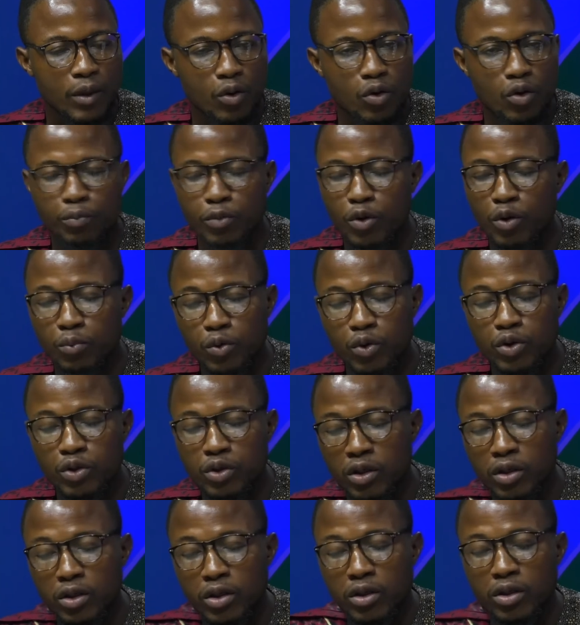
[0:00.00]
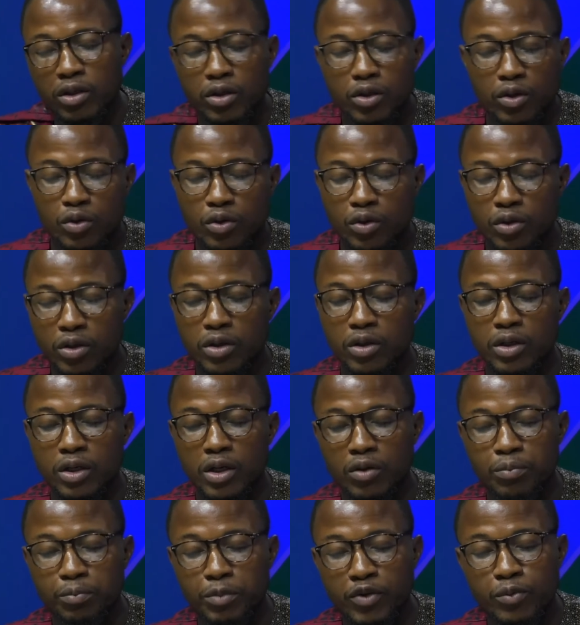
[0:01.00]
or propose you know, uh,
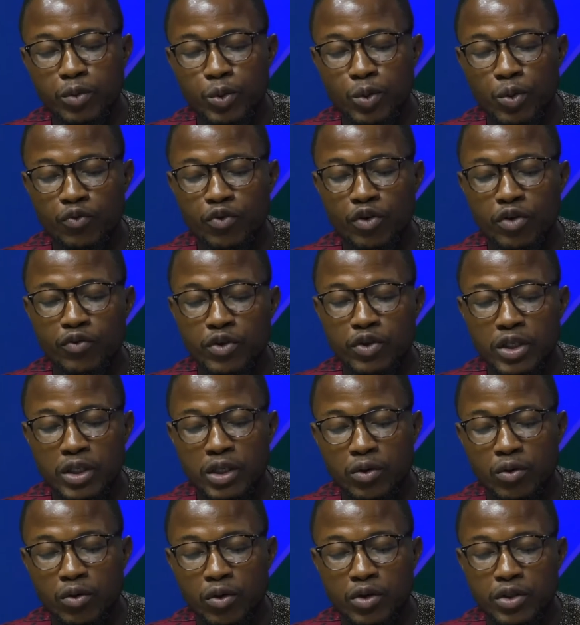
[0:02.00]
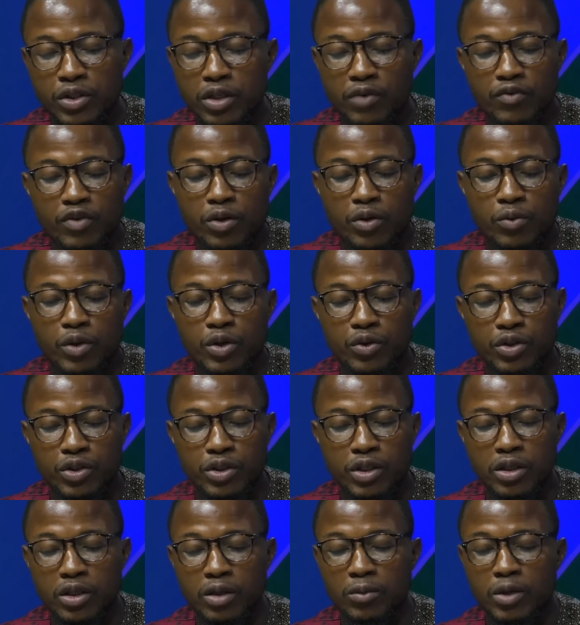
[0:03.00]
the people to vote for certain clauses if they don't want to
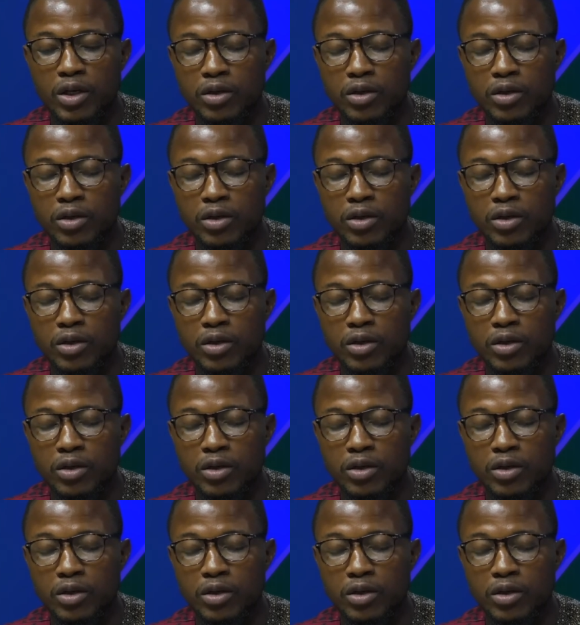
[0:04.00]
change them.